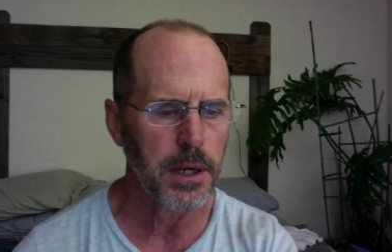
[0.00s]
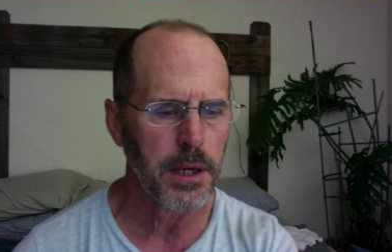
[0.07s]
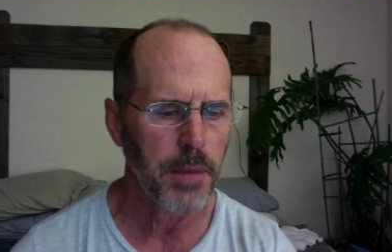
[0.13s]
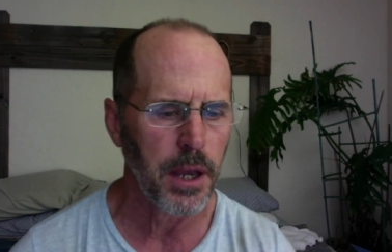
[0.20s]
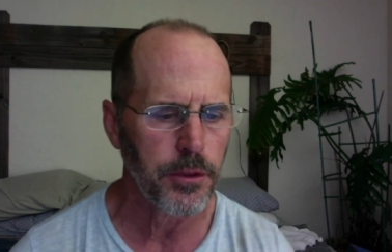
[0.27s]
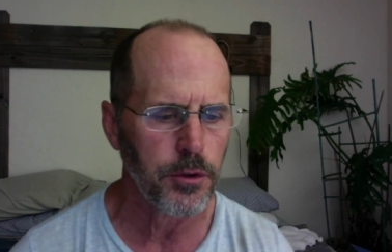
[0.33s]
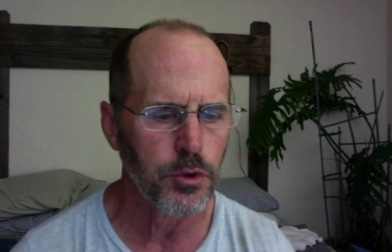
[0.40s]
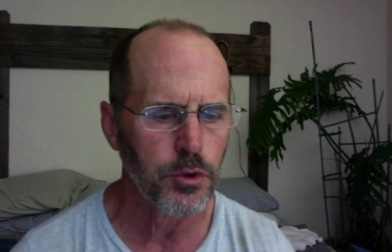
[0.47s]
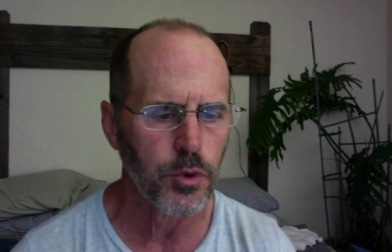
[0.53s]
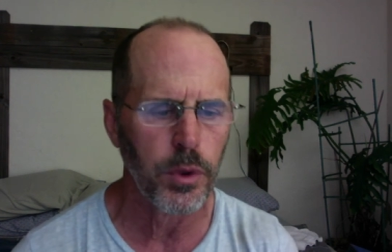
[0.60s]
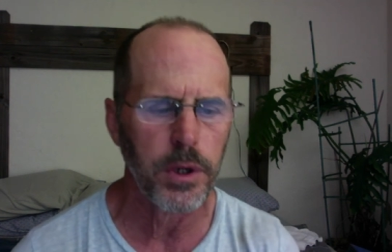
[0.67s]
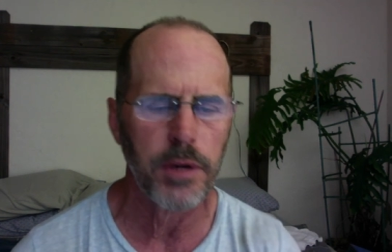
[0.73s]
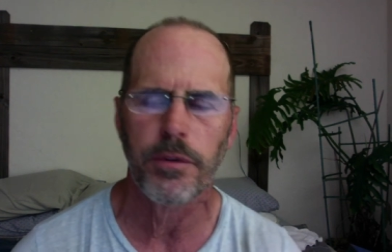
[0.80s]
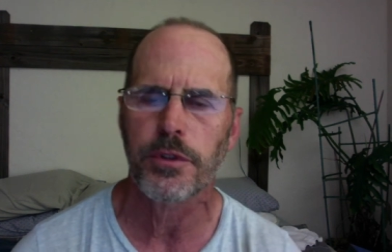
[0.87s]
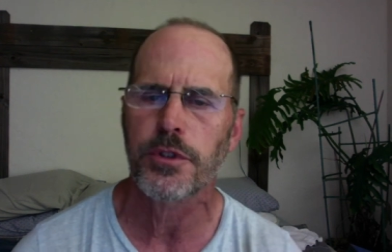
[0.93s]
Matthew
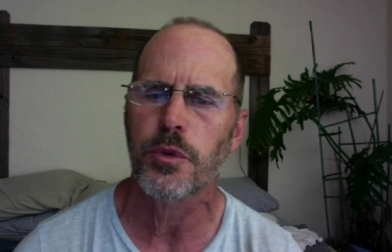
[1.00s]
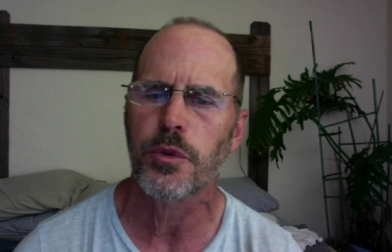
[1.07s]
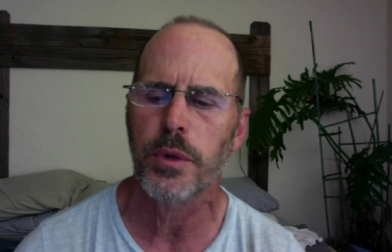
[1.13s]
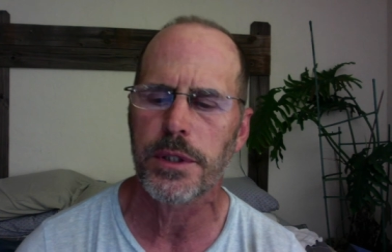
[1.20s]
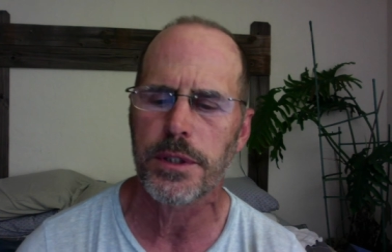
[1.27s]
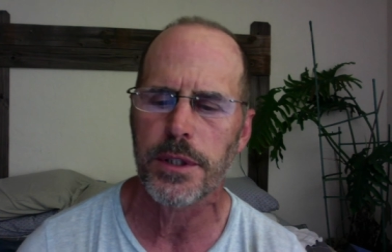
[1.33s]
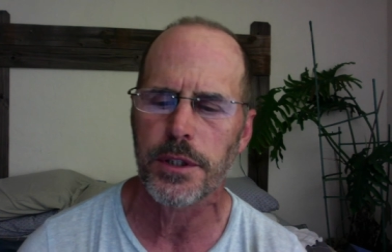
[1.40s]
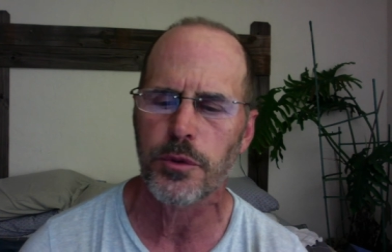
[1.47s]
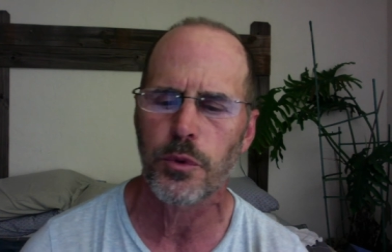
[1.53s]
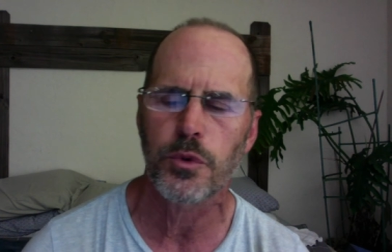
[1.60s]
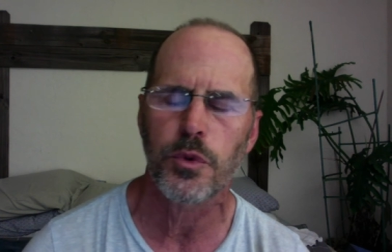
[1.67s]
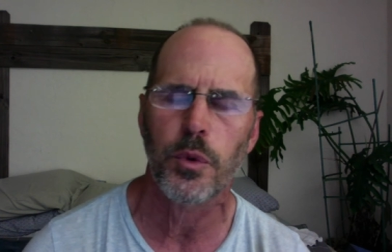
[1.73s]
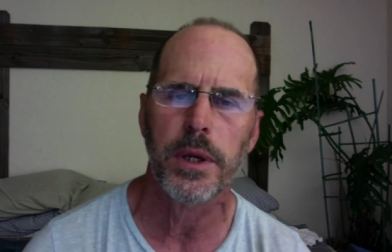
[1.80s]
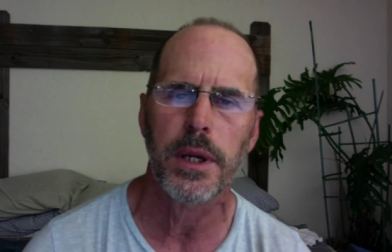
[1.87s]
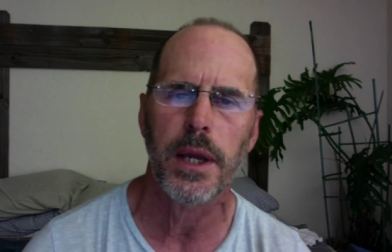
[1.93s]
20, verse 26 through
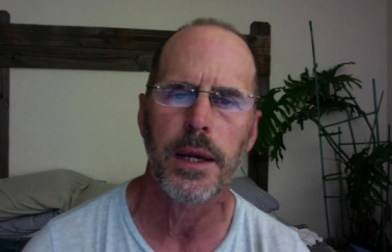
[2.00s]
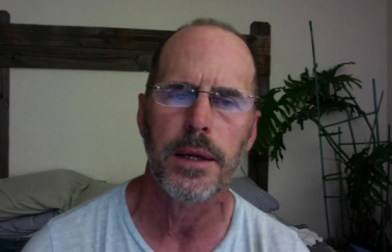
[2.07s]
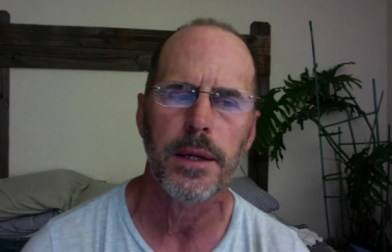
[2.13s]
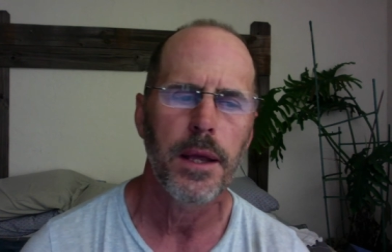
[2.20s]
28.